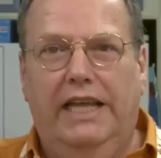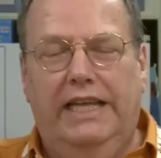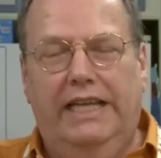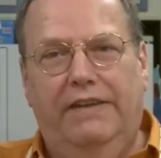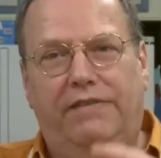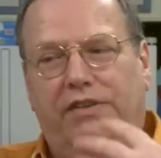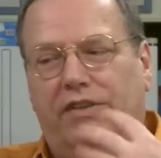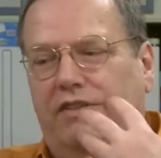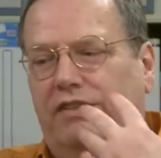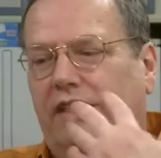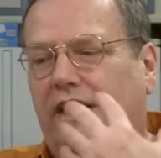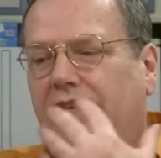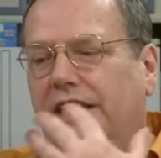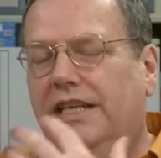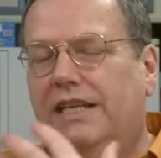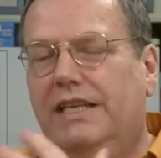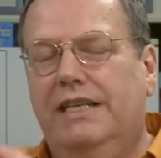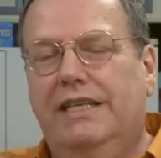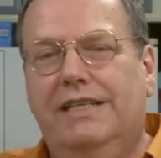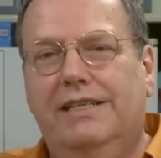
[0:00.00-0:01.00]
If there's
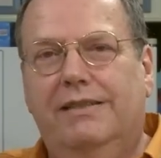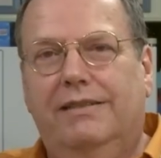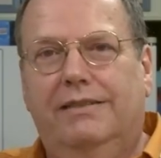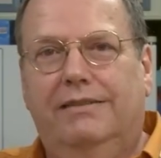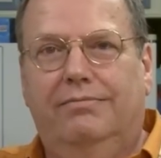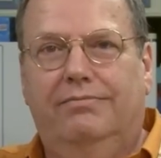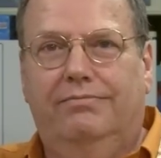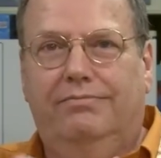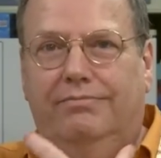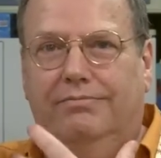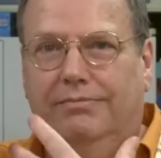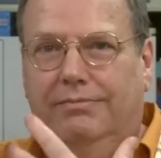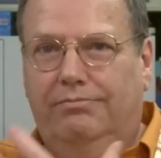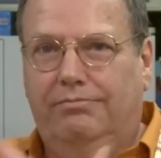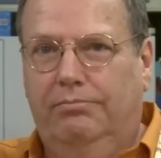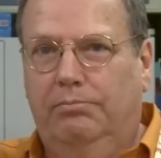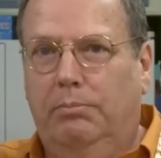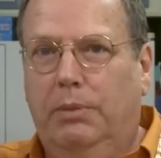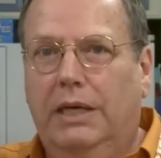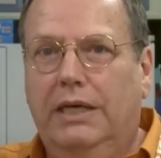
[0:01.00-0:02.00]
any
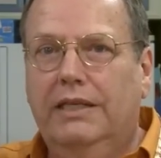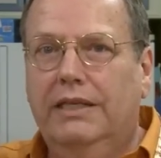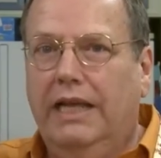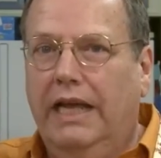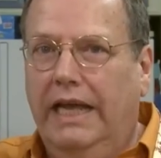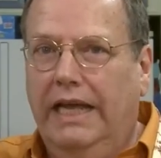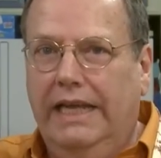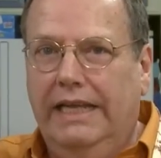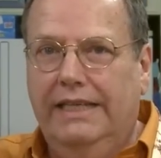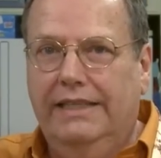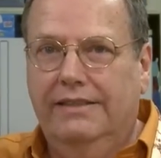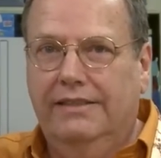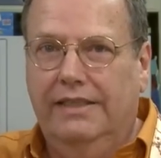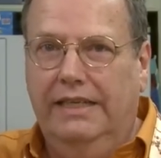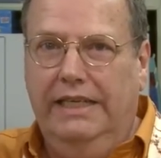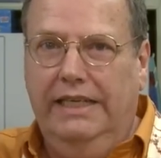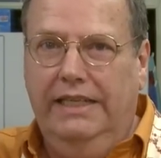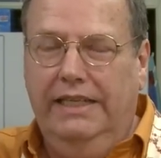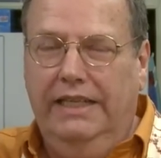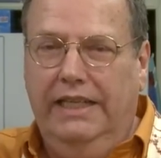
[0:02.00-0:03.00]
bug eggs
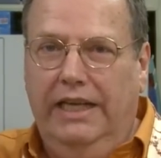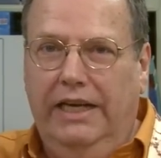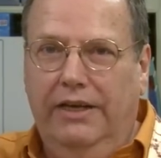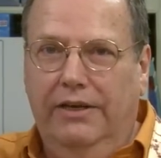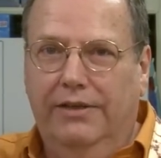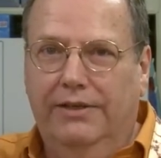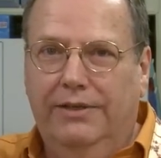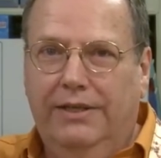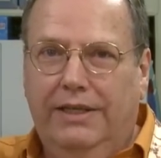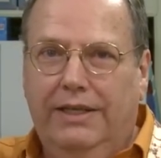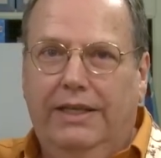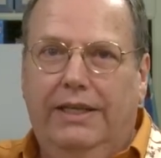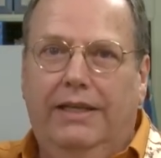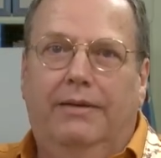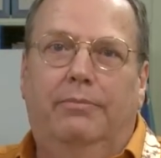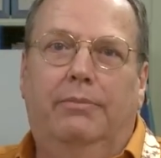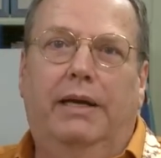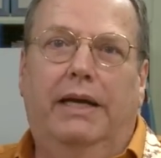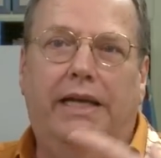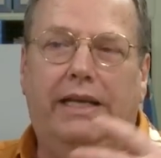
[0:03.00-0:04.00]
in there,
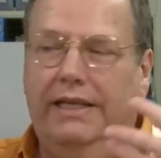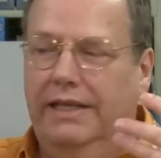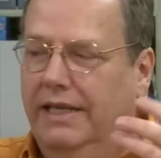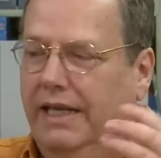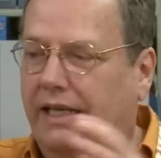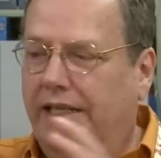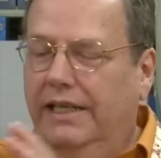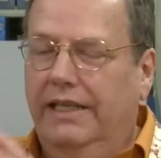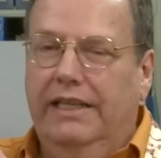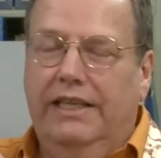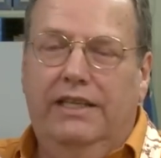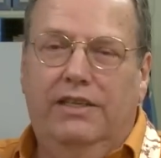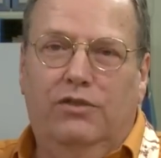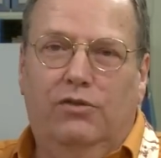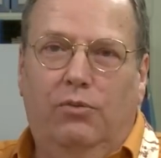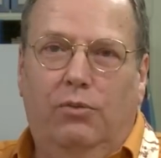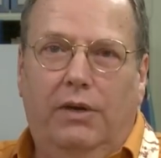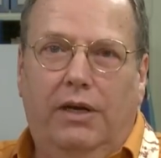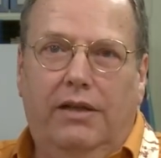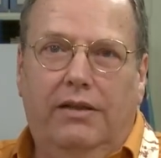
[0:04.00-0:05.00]
by getting these
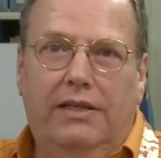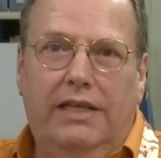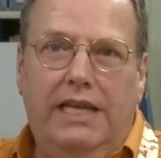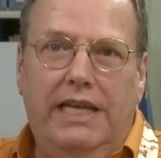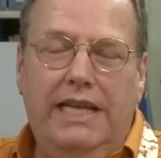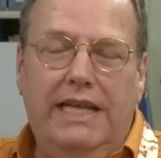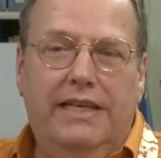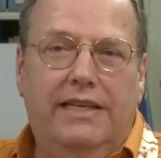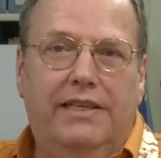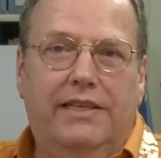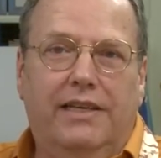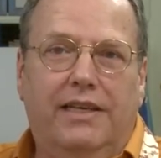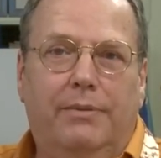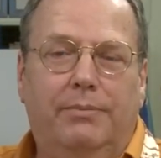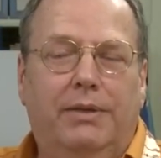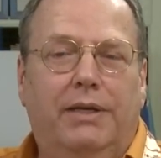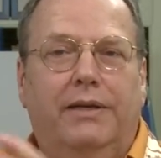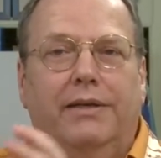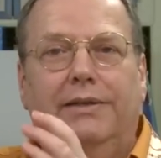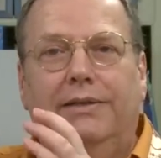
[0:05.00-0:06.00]
well heated
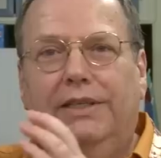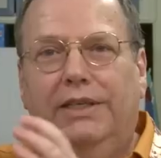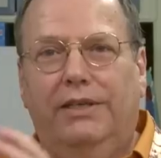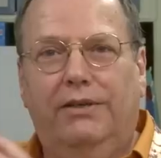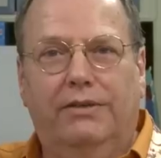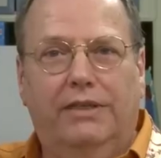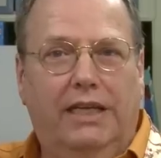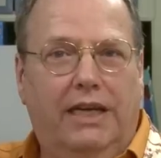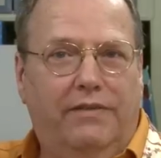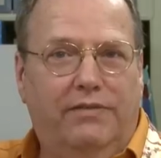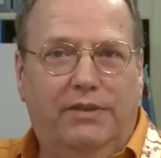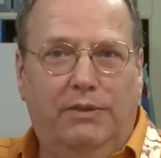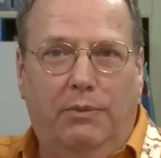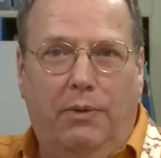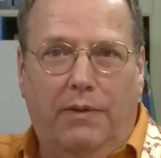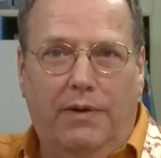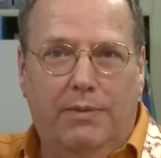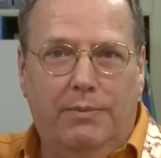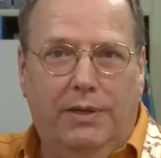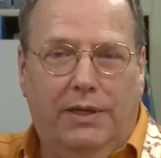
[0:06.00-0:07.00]
up, you don't have to
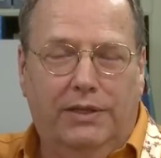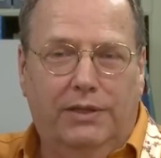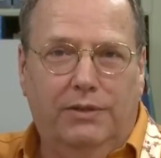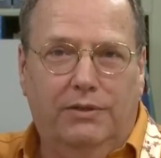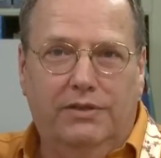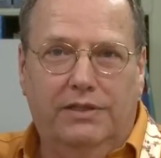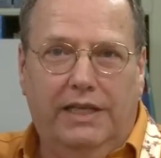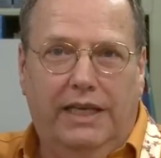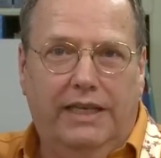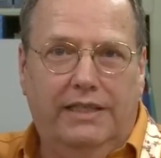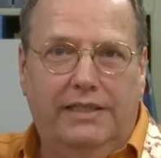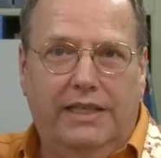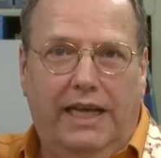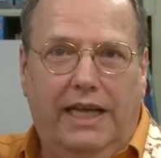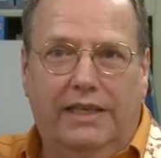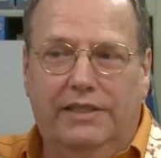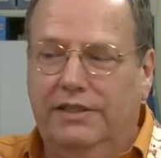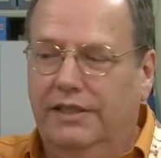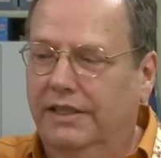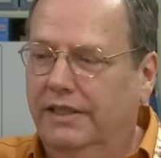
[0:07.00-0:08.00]
worry about those eggs
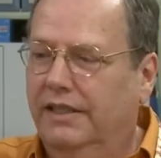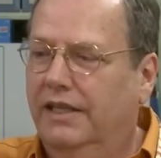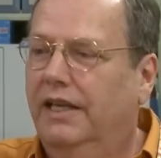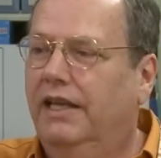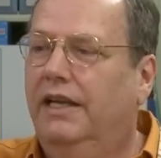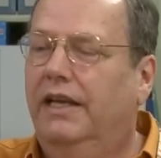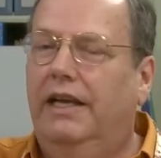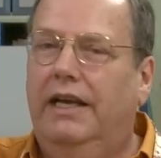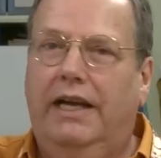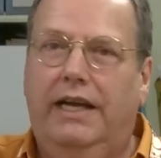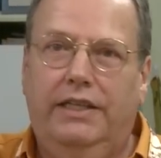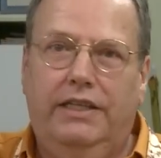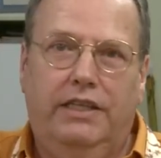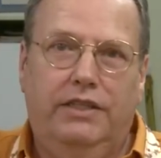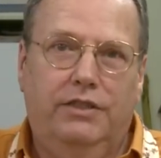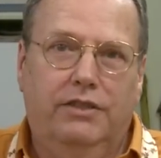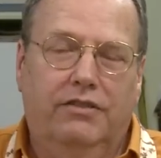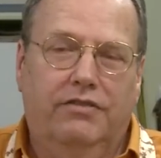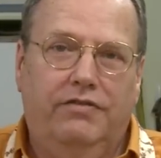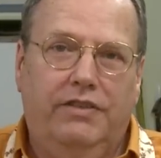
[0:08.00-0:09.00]
hatching and
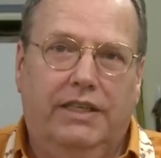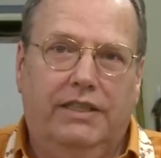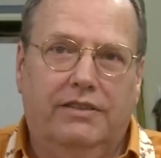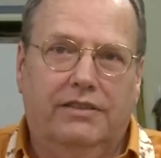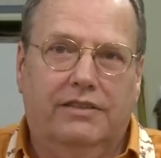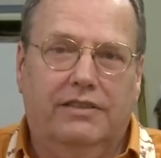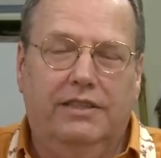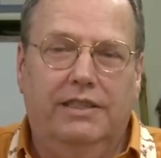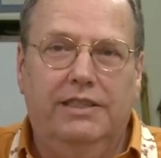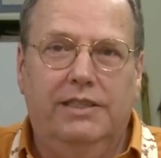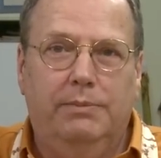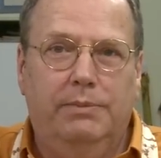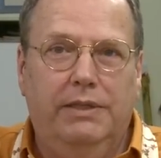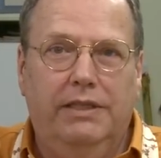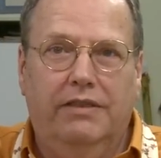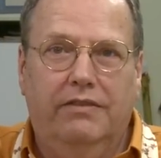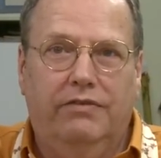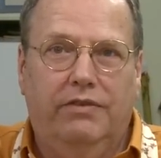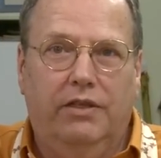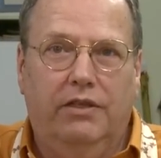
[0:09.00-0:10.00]
then your fennel seeds
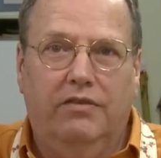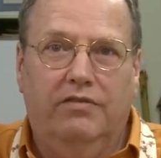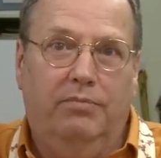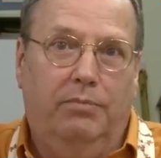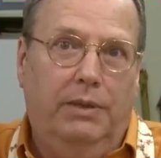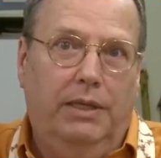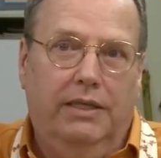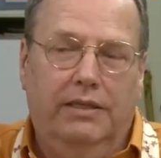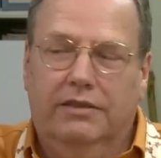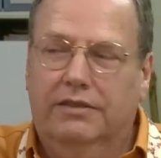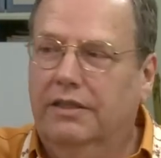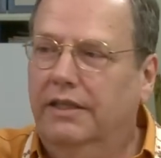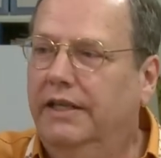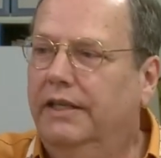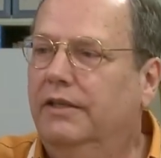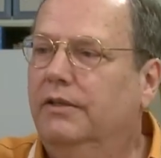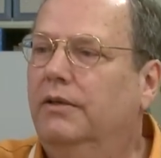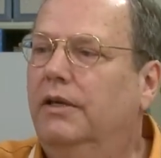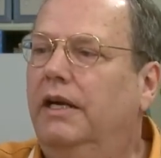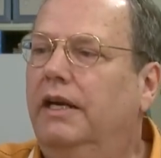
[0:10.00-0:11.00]
being full of bugs
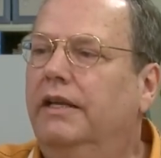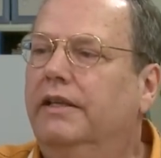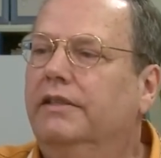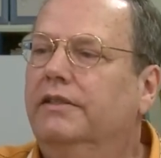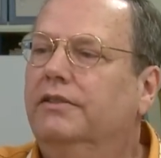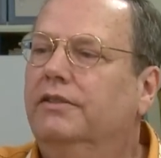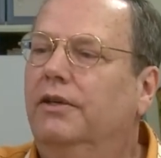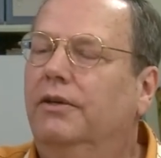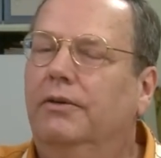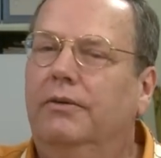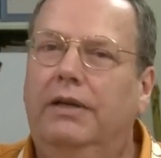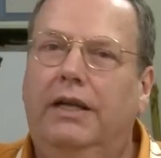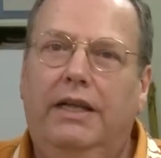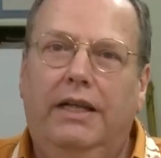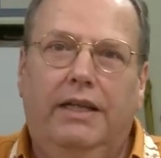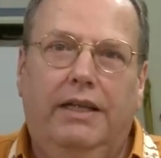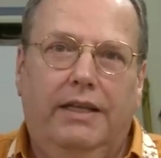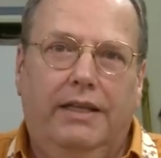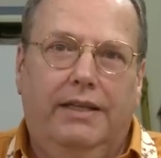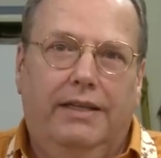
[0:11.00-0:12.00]
later on. So
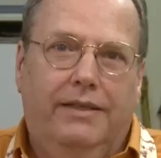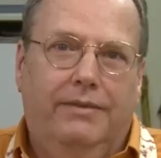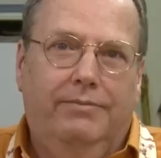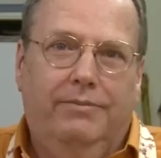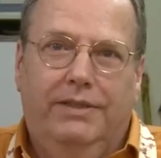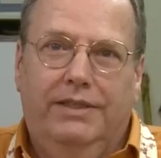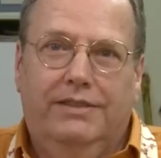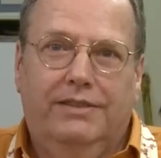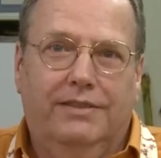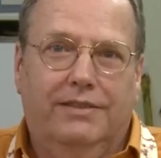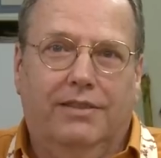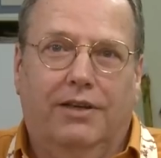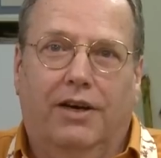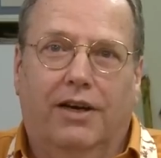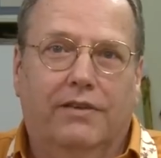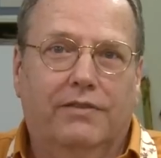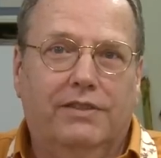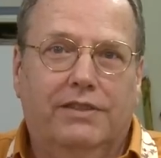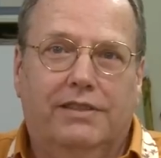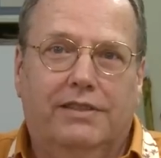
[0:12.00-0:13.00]
this is
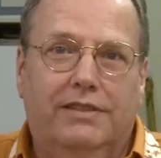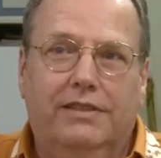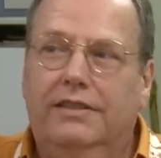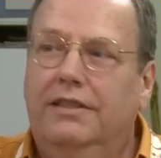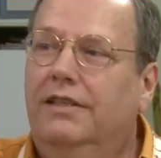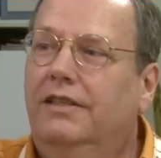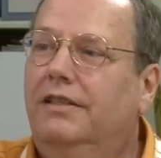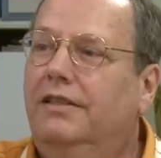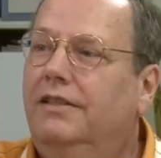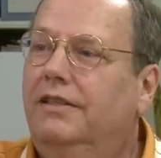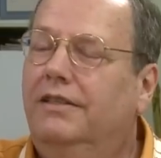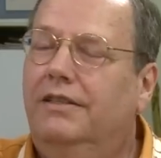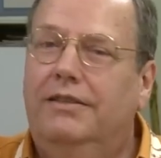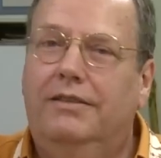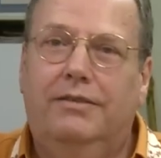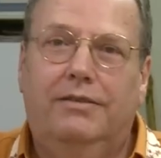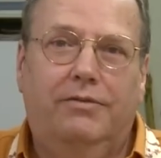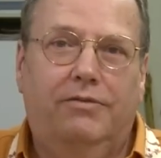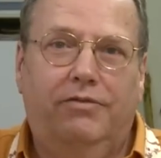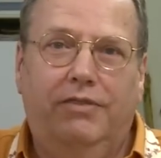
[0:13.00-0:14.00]
harvested
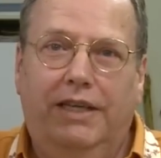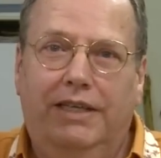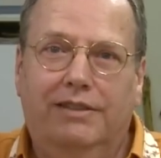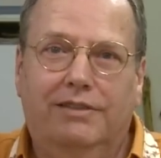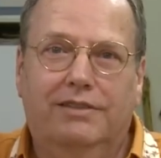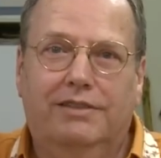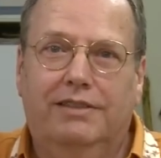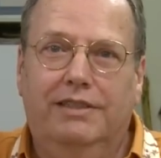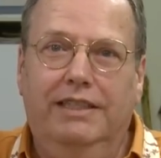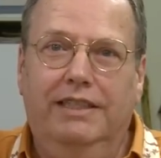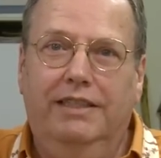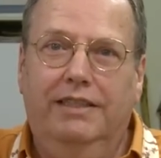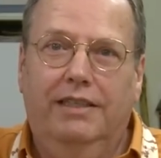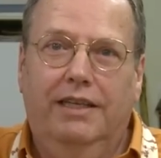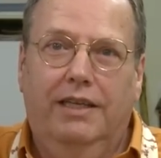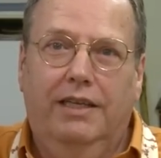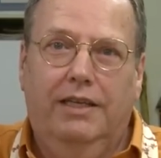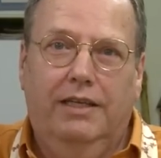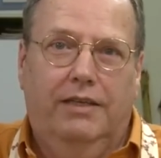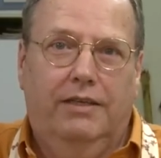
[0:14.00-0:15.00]
fennel seed
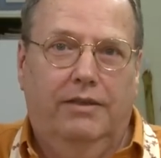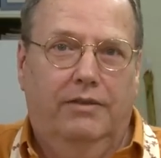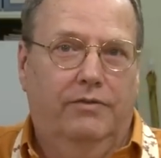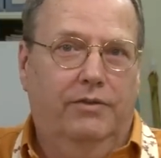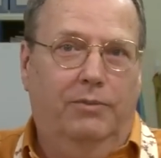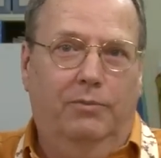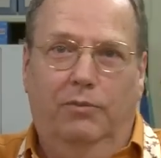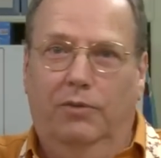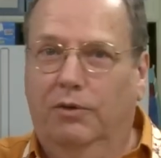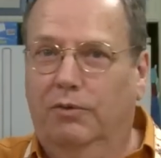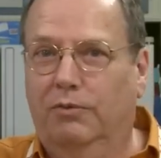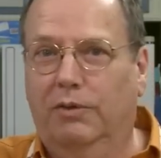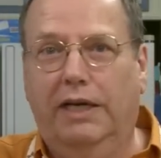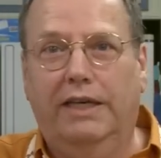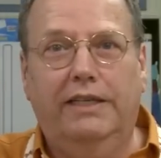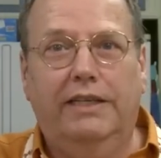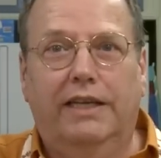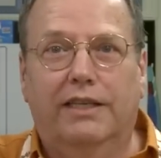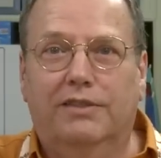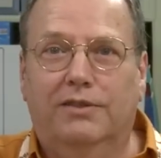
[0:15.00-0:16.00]
from
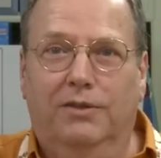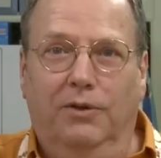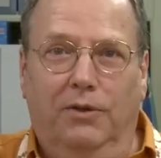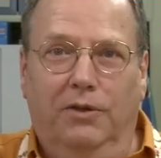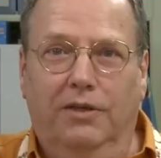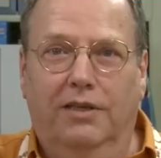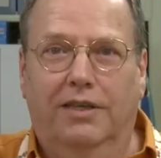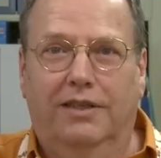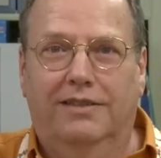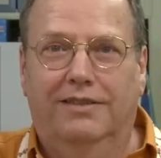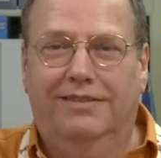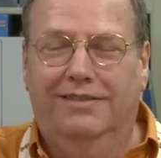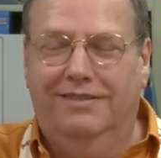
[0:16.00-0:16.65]
right next door.